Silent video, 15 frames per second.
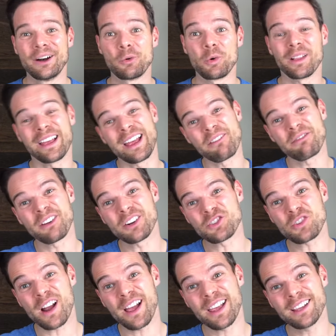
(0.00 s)
Will I have fun
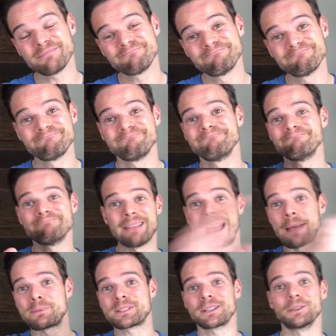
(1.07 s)
trying?
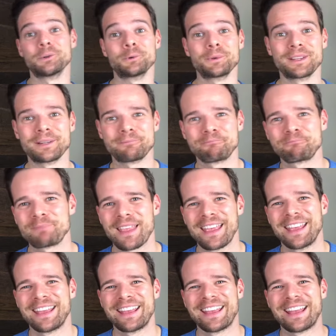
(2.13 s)
Absolutely.
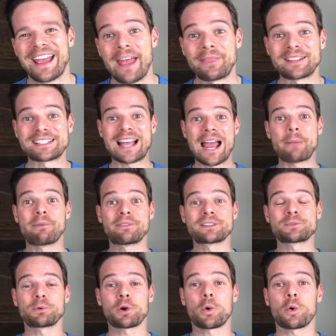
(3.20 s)
At the time of
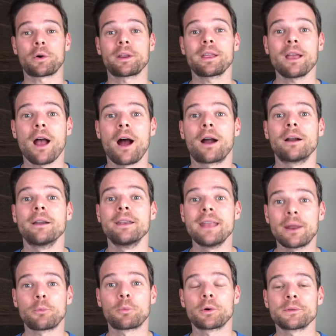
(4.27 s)
this recording, our
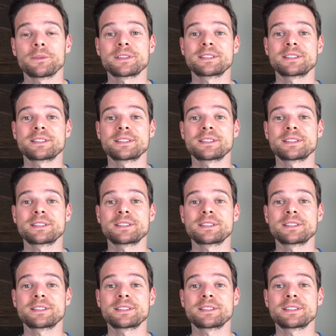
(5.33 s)
net worth